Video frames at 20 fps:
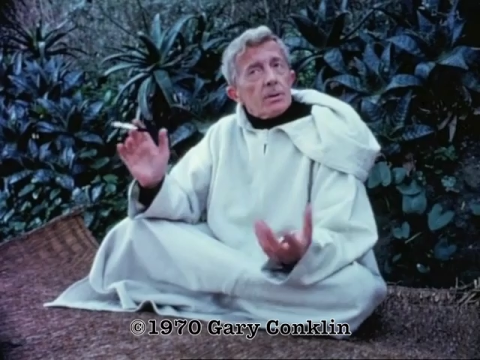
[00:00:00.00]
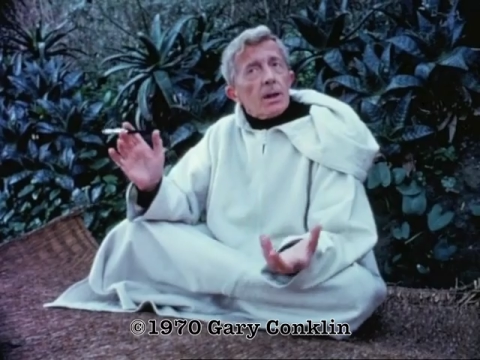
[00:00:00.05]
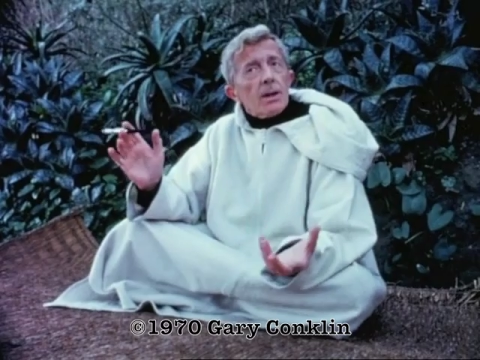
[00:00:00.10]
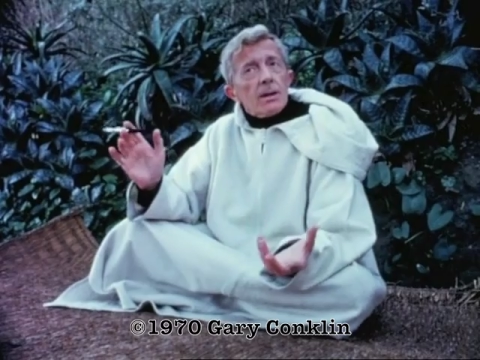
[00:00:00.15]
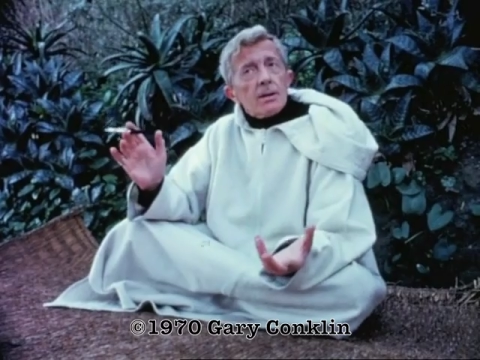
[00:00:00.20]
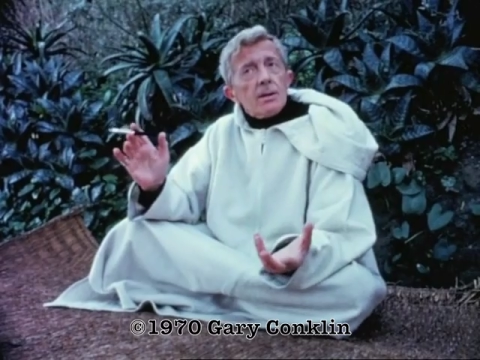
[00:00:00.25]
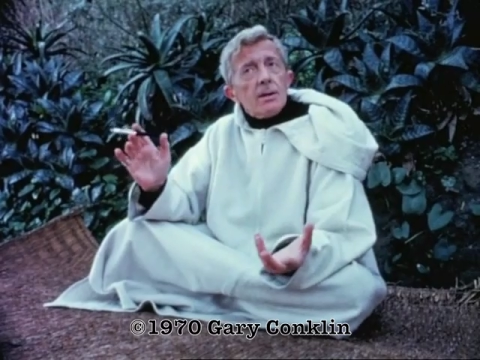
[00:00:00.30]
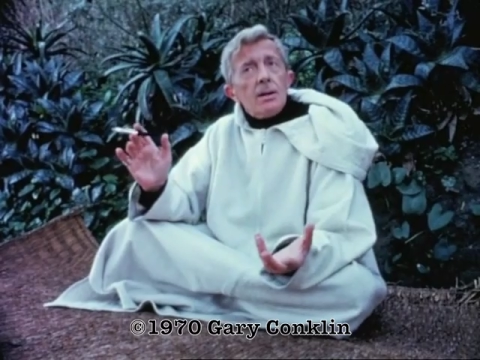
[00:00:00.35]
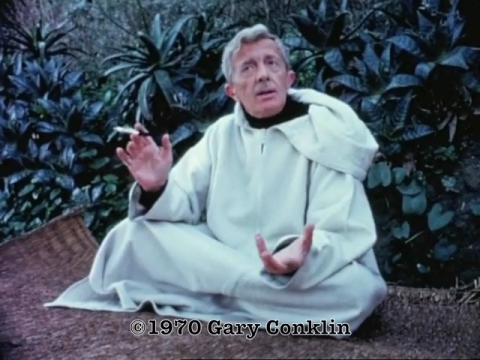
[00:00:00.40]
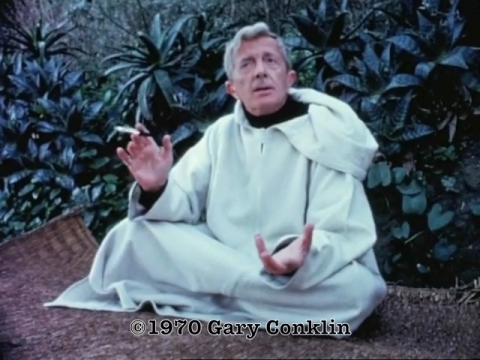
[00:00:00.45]

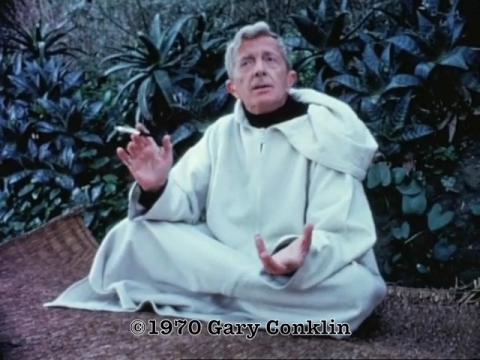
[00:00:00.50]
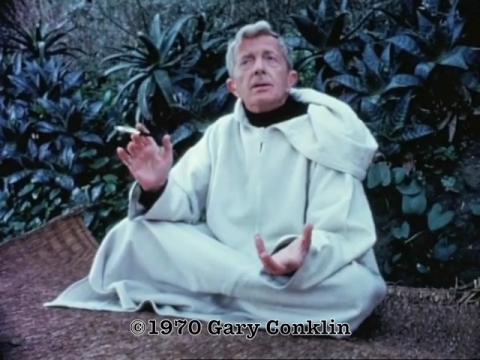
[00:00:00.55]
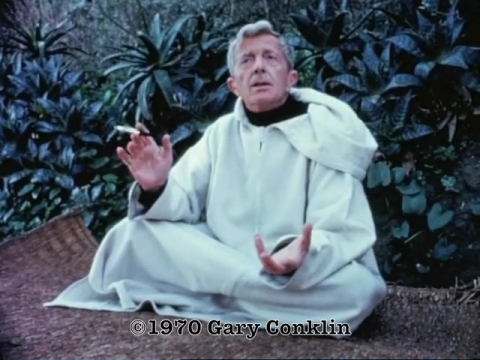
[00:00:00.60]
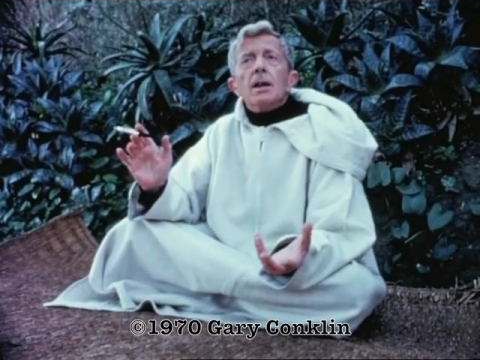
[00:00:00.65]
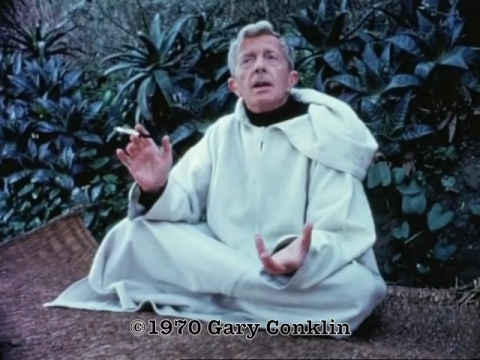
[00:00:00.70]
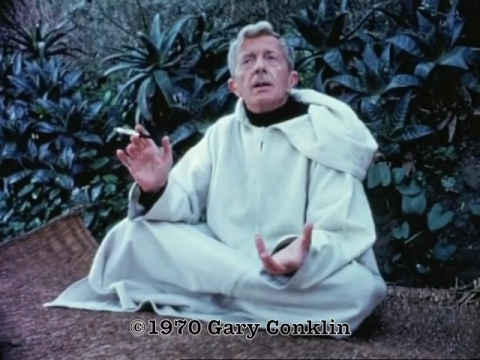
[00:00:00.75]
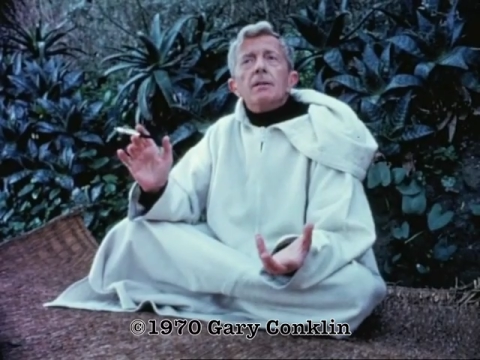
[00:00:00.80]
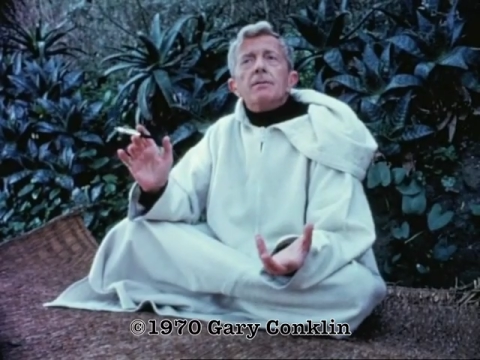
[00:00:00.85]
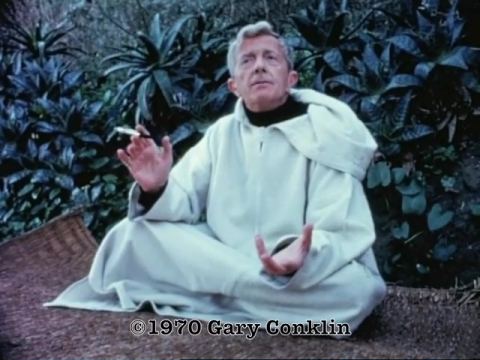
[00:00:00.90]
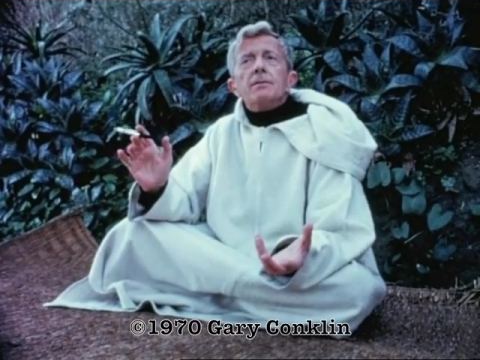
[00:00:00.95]
out a long
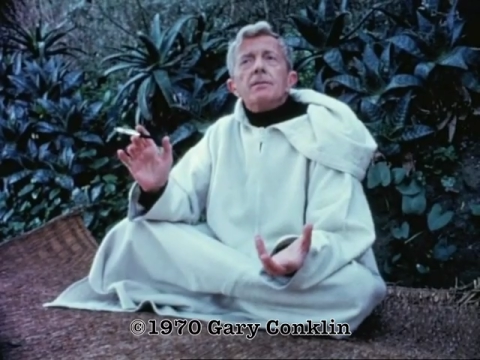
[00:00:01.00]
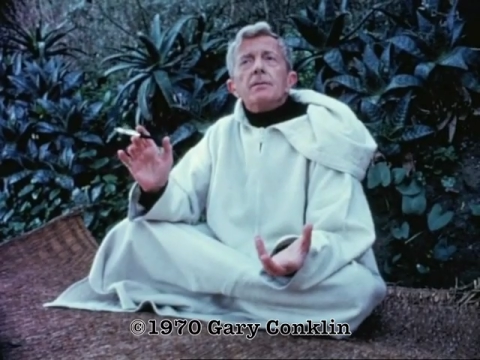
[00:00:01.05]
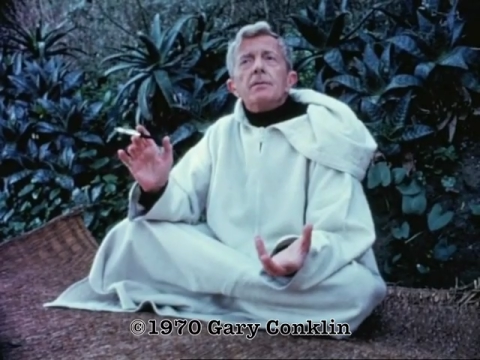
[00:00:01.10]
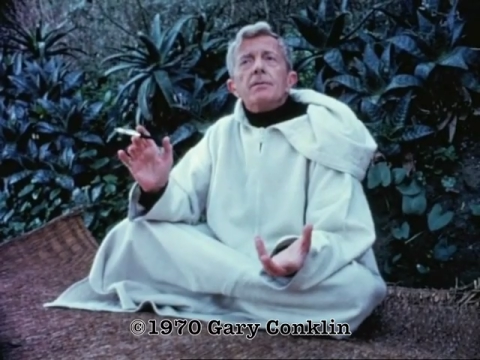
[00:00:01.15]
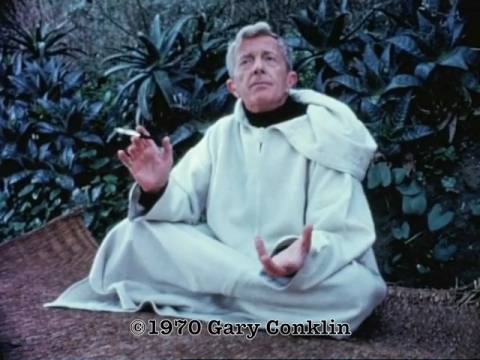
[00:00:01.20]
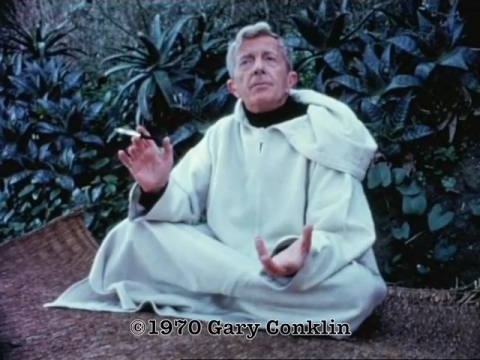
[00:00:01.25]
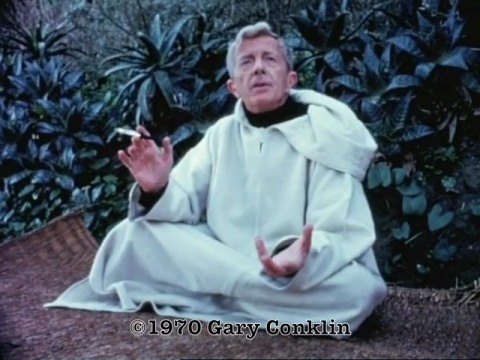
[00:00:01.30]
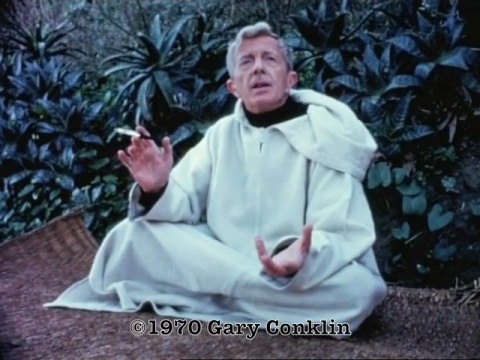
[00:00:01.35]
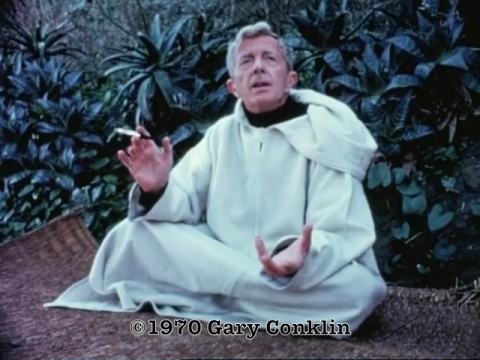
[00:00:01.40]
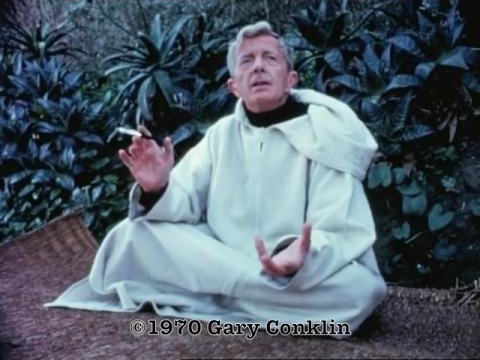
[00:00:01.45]
knife,
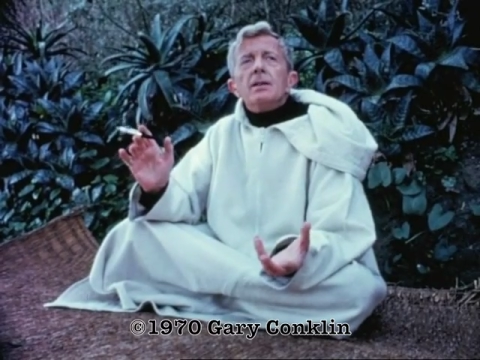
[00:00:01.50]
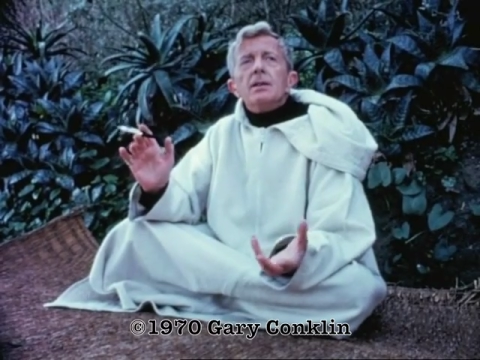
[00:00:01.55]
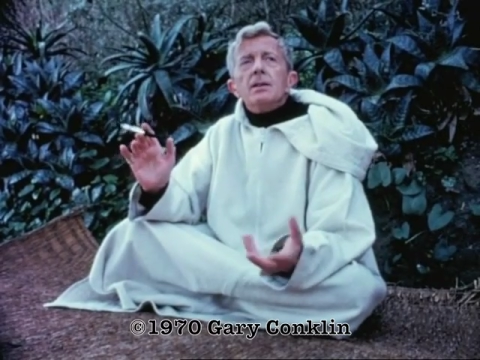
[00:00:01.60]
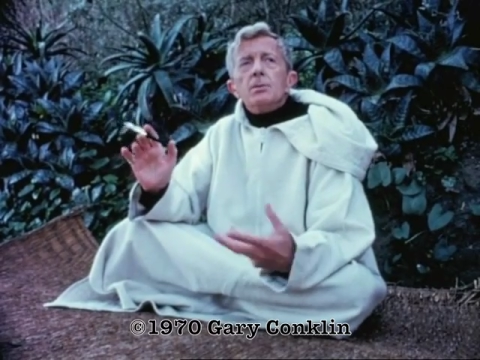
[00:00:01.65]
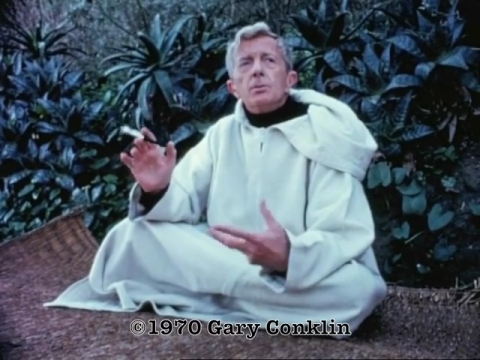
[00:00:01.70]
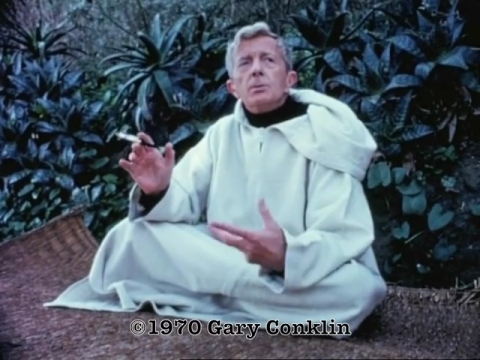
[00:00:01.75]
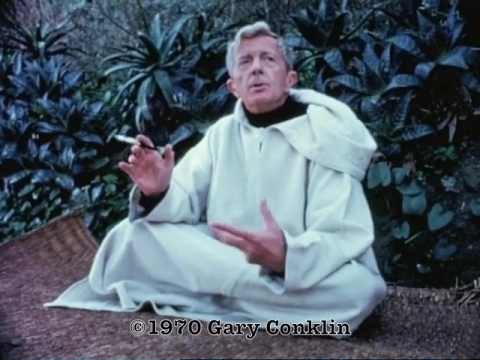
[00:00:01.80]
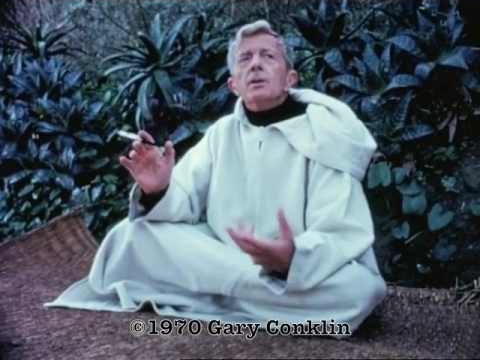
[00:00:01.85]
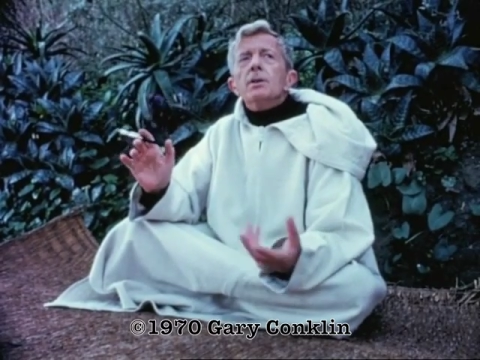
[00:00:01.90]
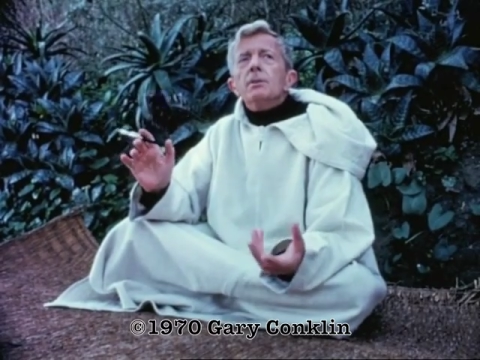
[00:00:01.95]
and
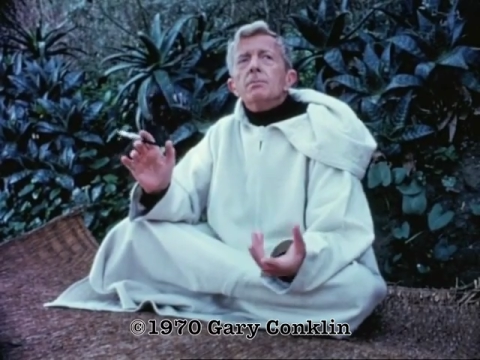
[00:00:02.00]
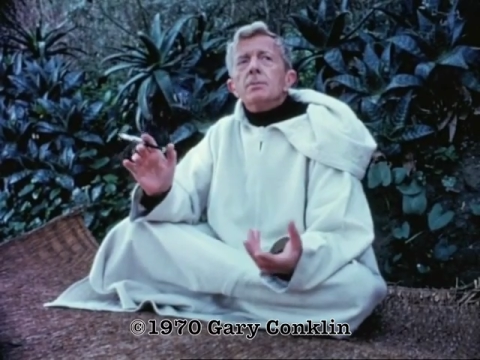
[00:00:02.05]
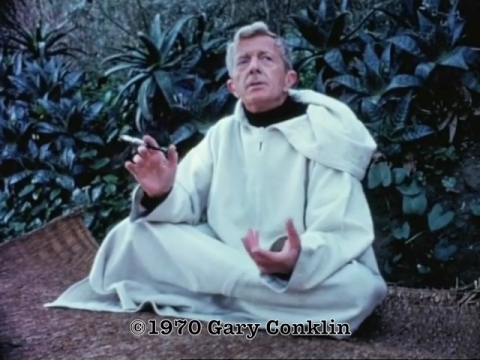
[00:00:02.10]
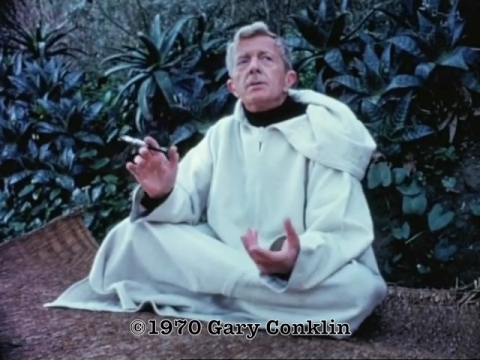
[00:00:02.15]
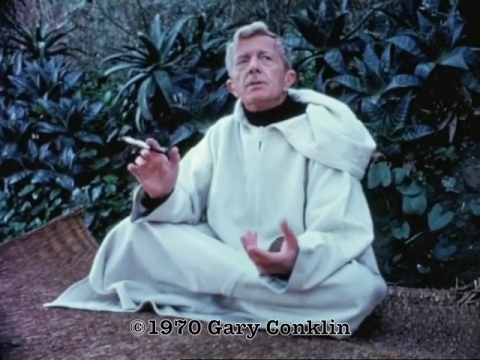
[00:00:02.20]
in rhythm